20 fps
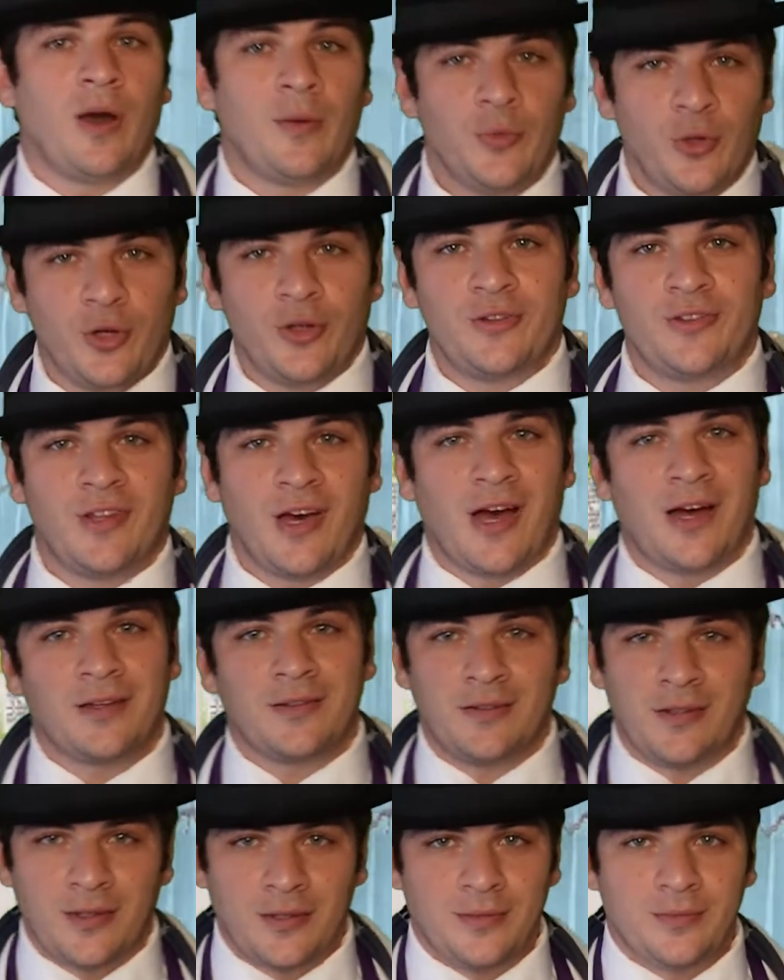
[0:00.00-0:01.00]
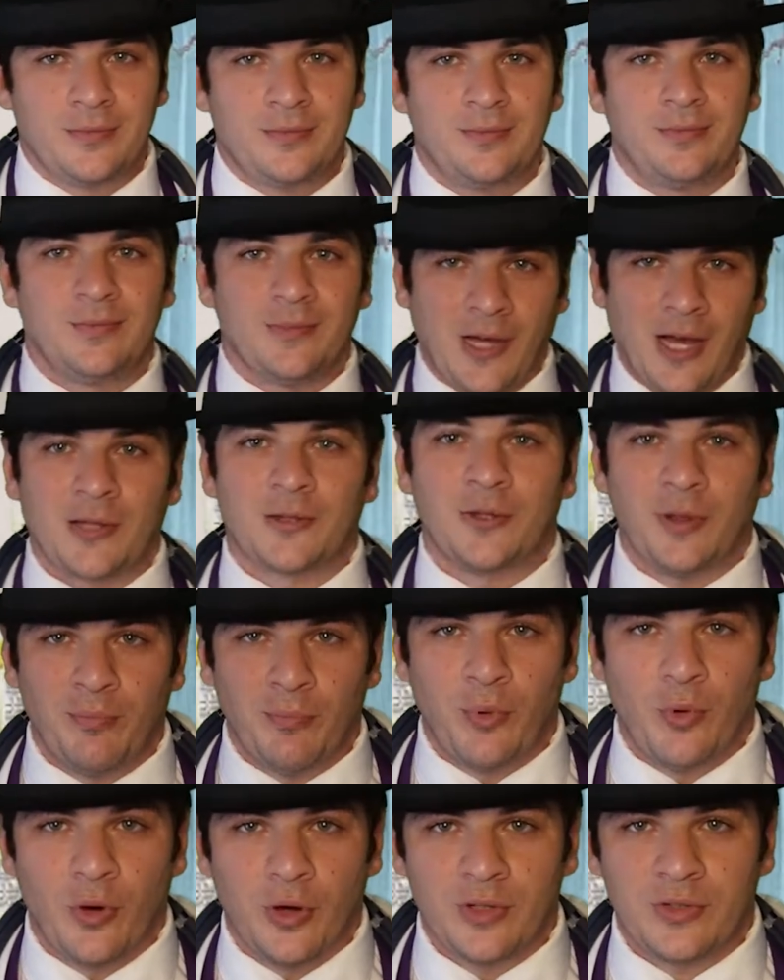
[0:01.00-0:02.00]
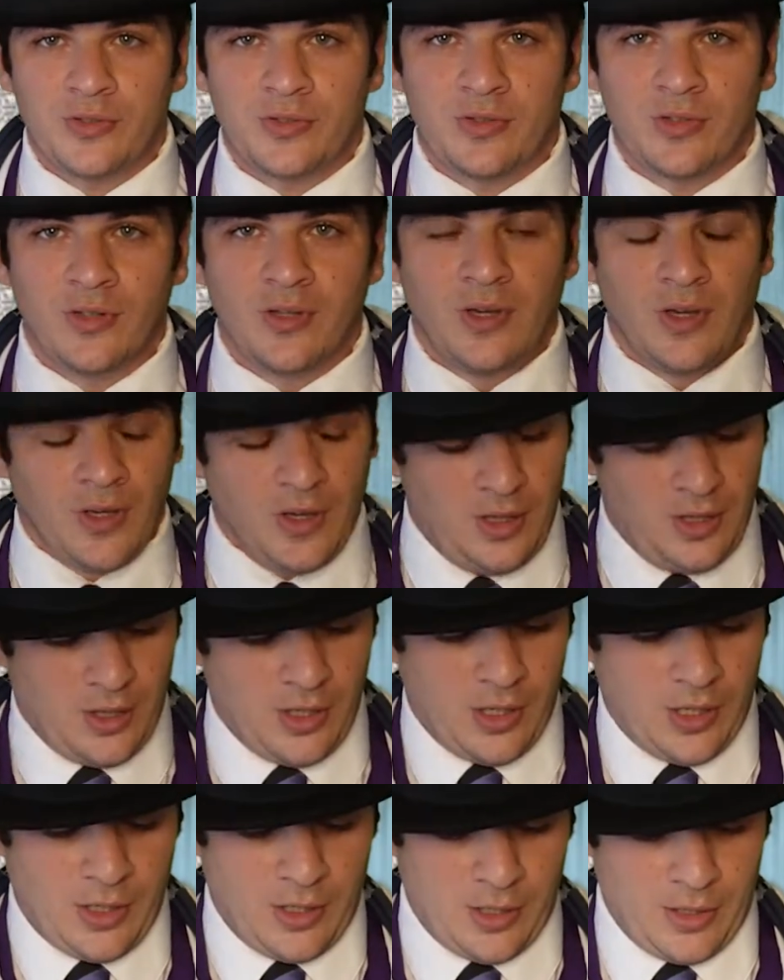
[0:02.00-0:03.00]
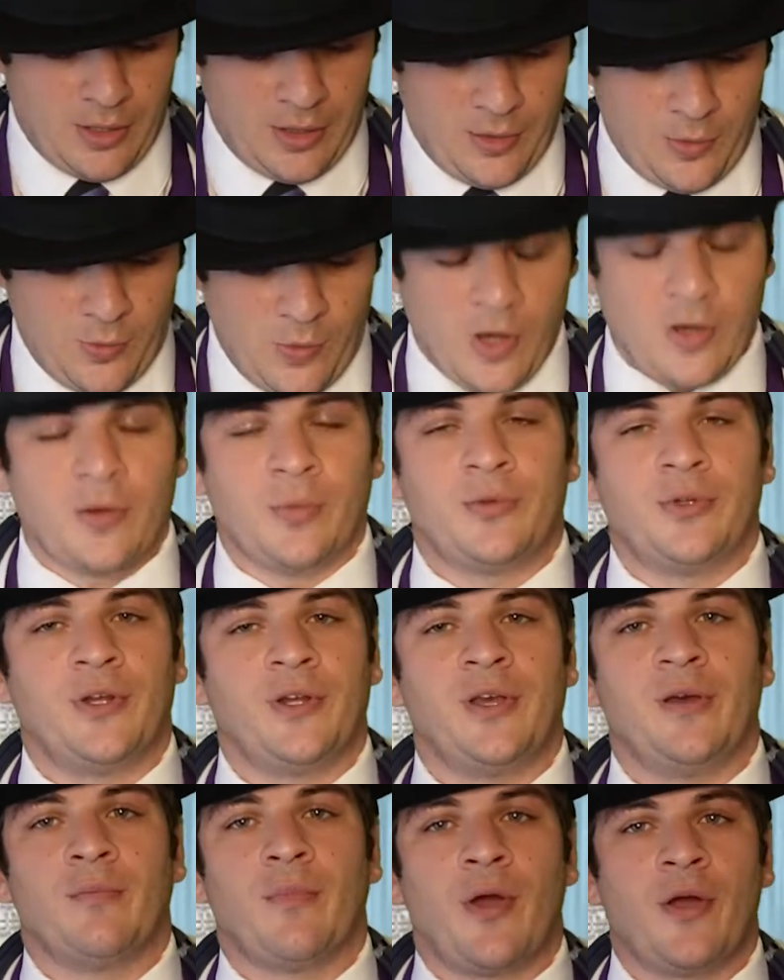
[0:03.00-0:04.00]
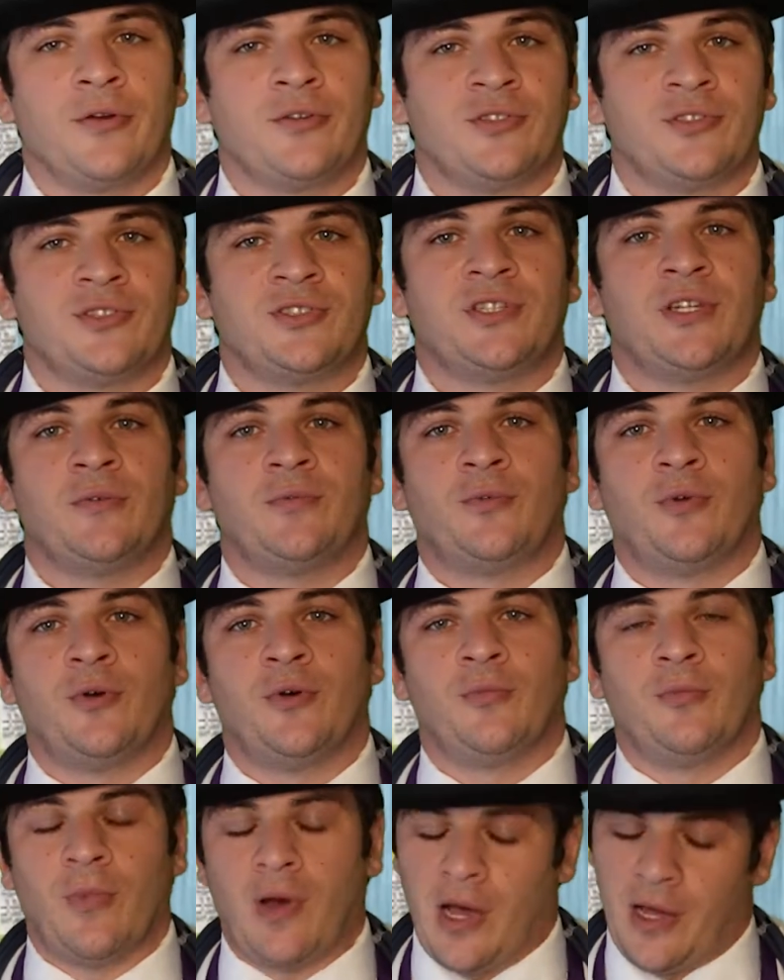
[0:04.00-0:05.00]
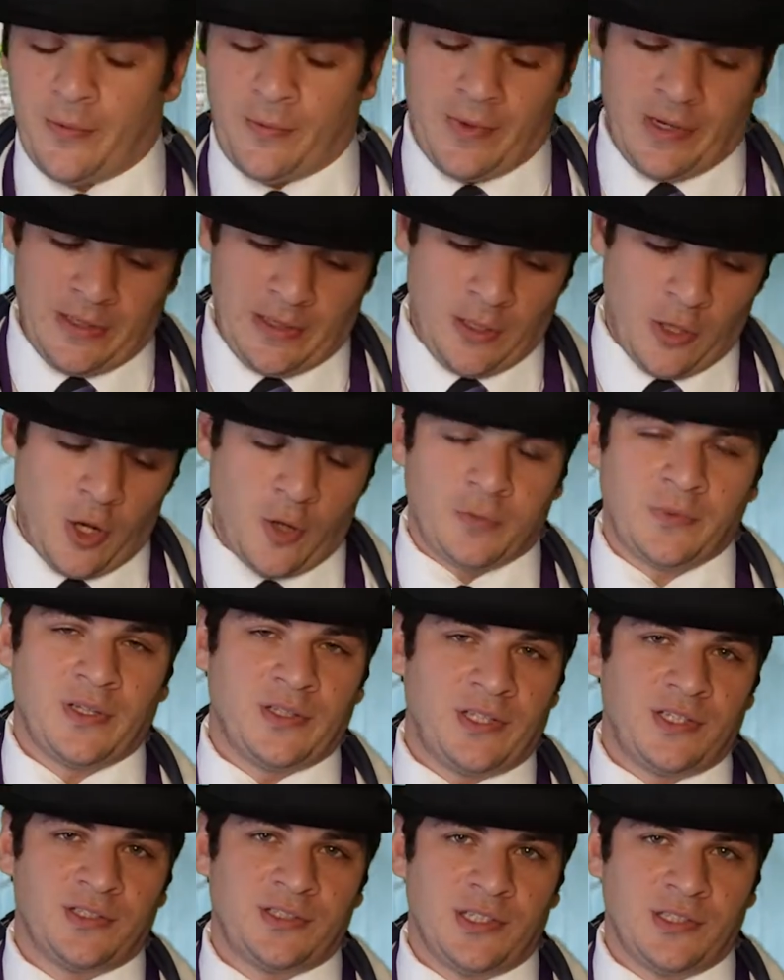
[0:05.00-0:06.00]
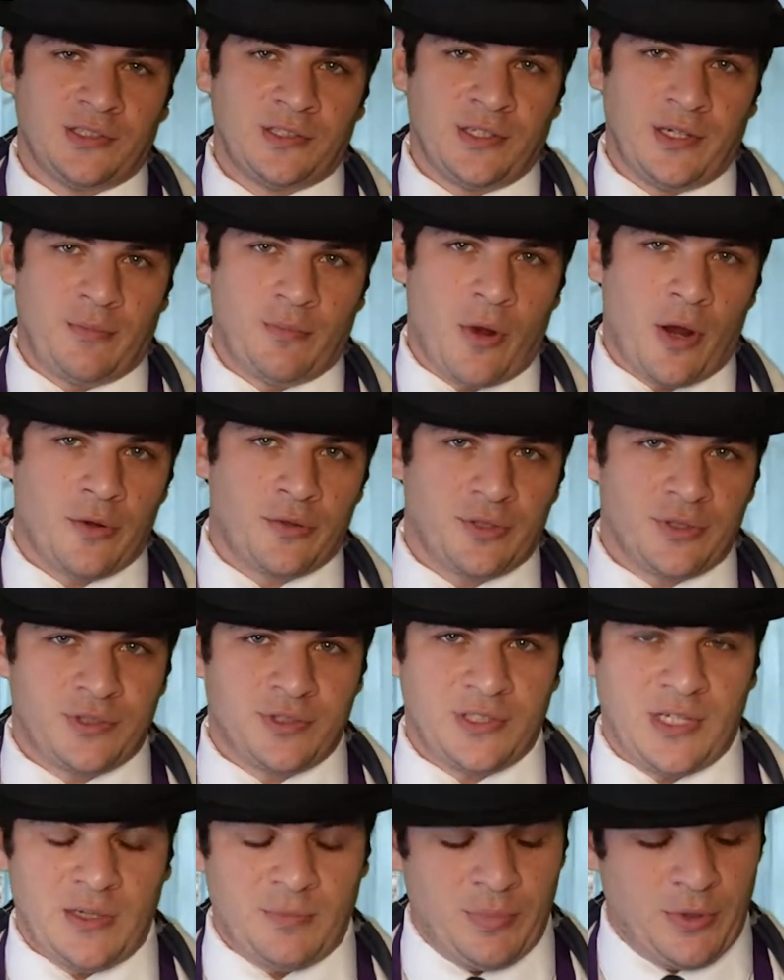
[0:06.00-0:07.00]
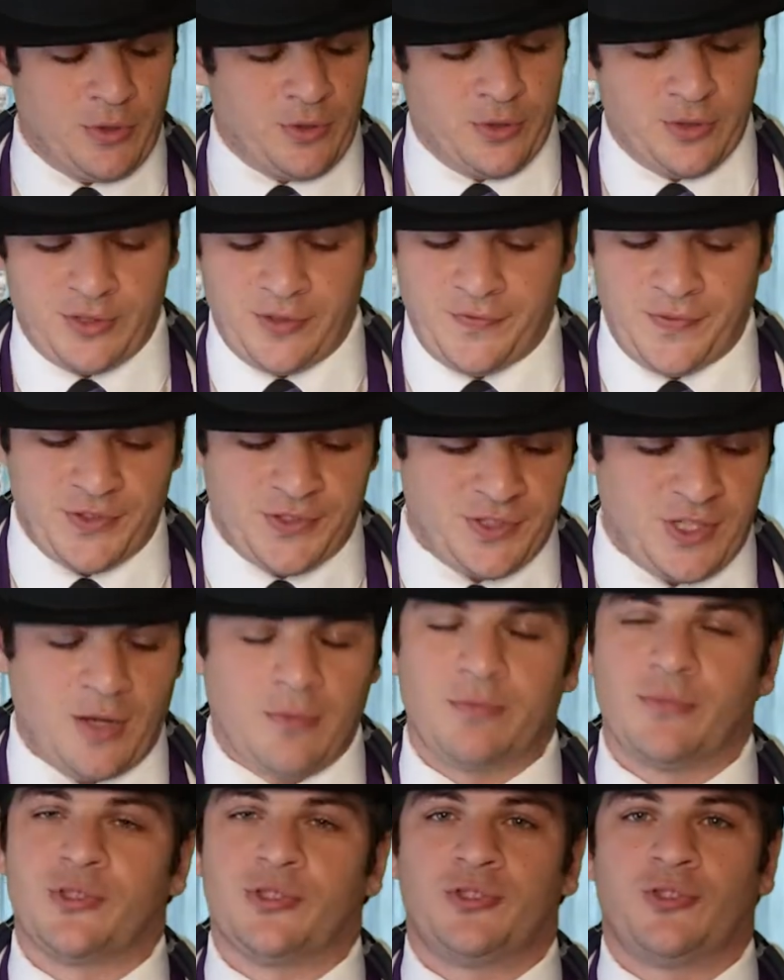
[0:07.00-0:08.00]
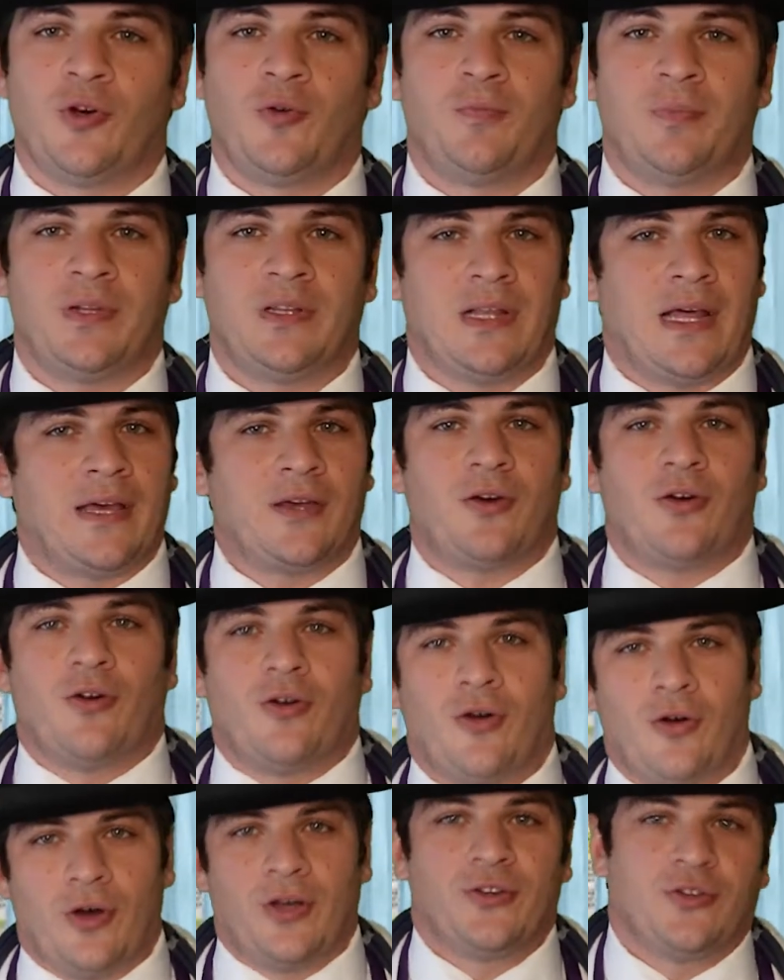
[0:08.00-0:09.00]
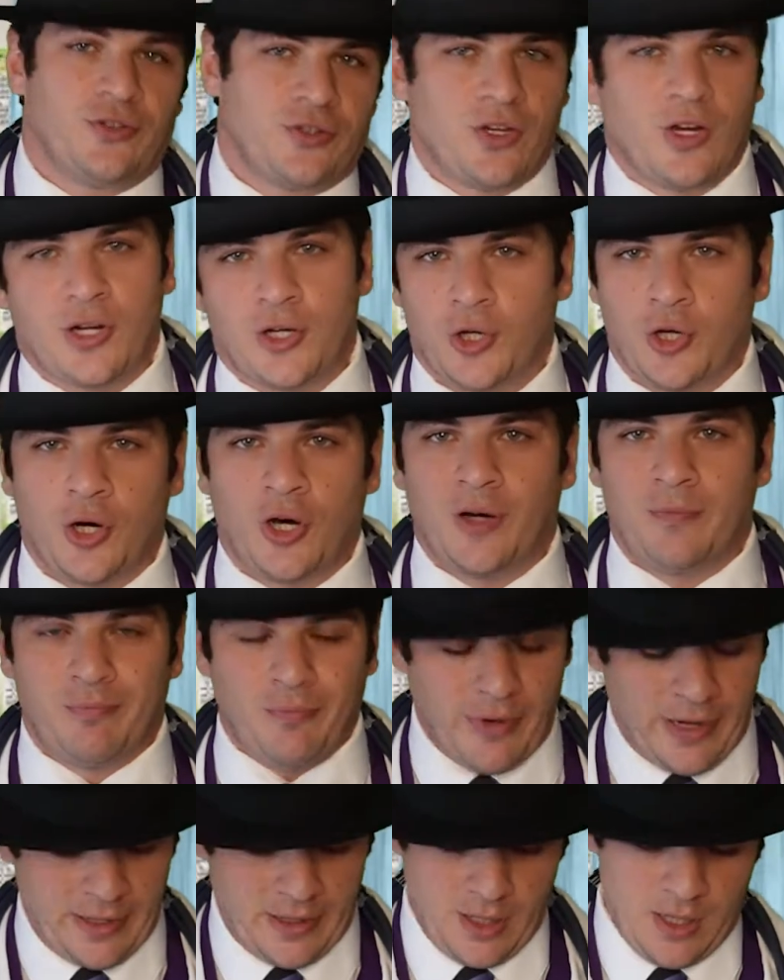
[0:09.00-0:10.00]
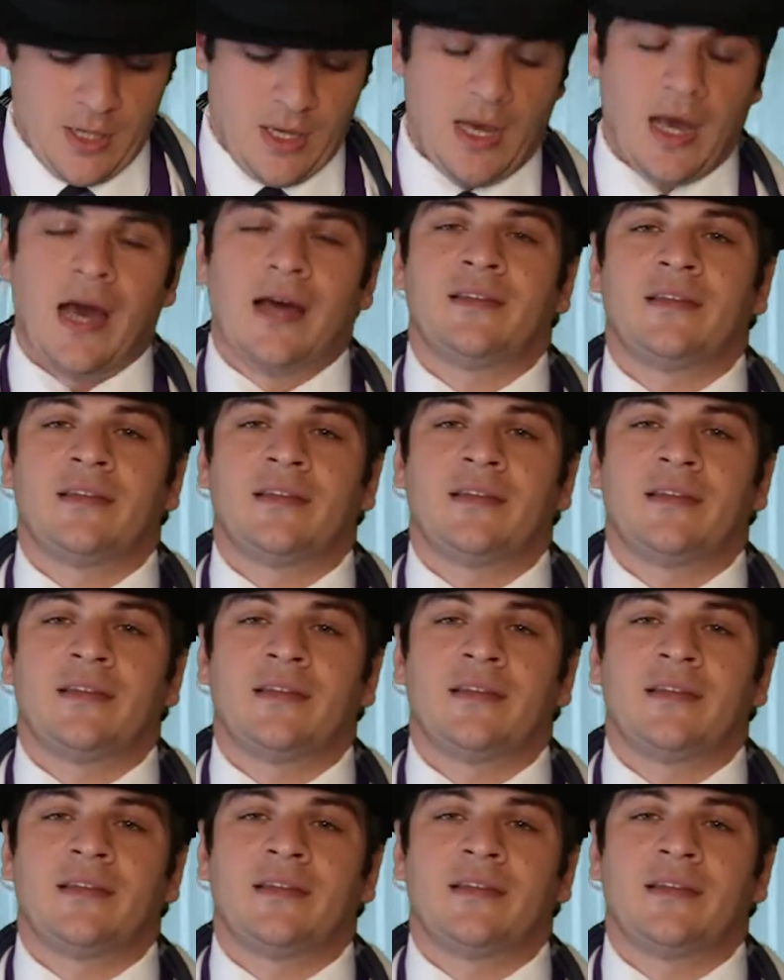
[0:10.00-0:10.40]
do? I'm your doctor, Dr. Boss. Welcome to the emergency room. I really hope that this is an emergency because if it's something stupid like, oh, I just got a heartbreak,